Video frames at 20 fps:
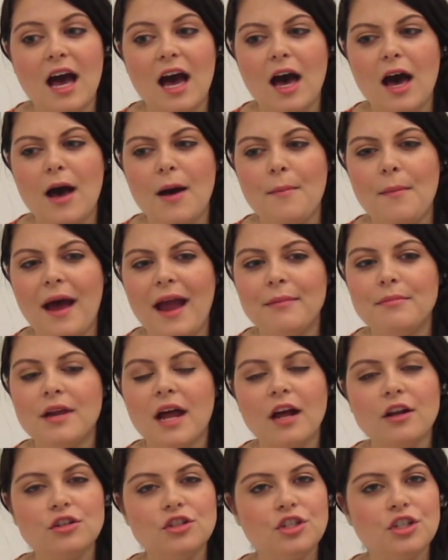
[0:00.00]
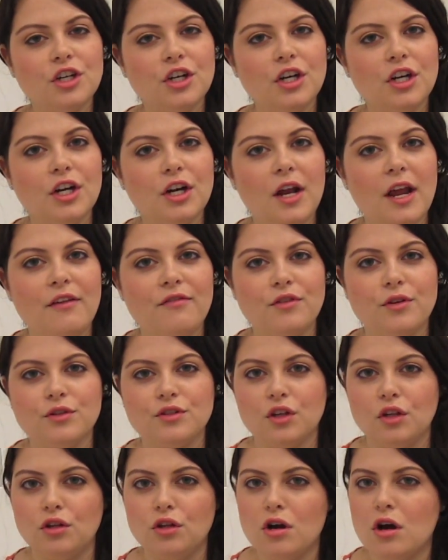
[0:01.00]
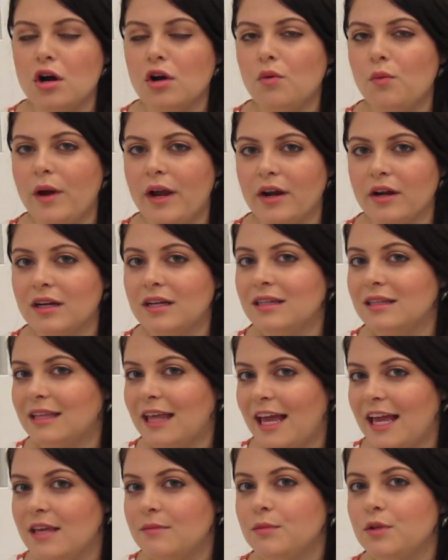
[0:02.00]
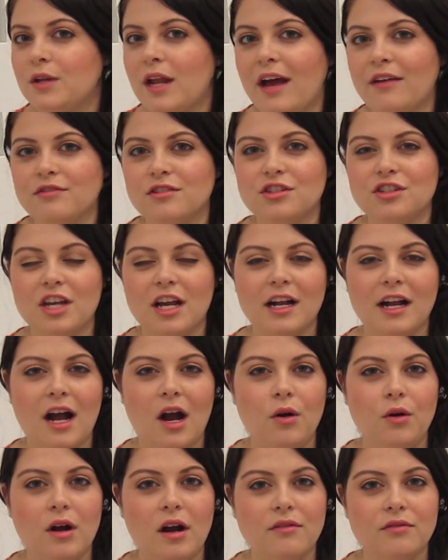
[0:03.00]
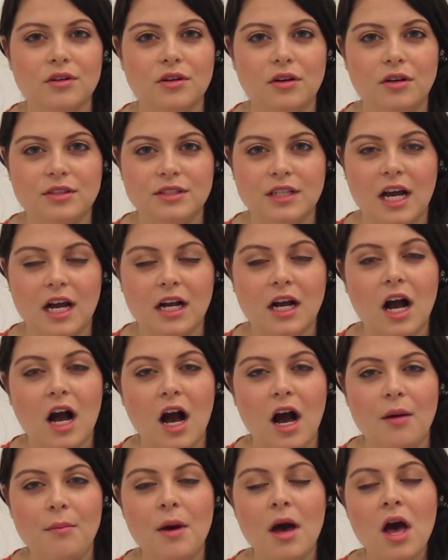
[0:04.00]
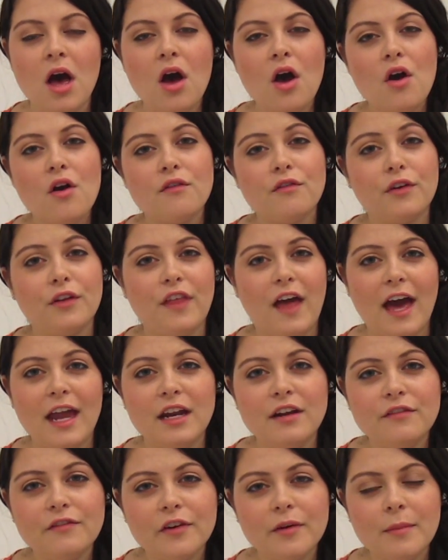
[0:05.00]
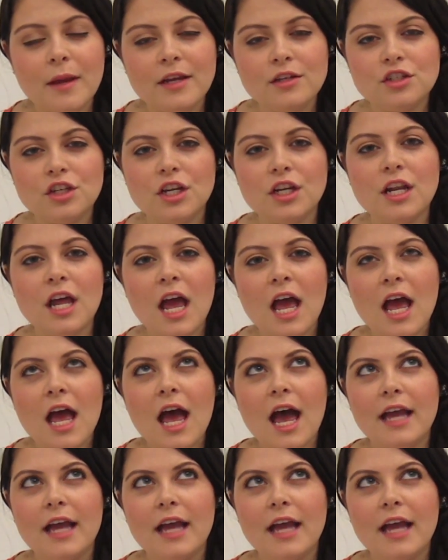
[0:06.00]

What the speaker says: I'm not sure if there's a long wear claim. You'd have to check out covergirl.com for that information.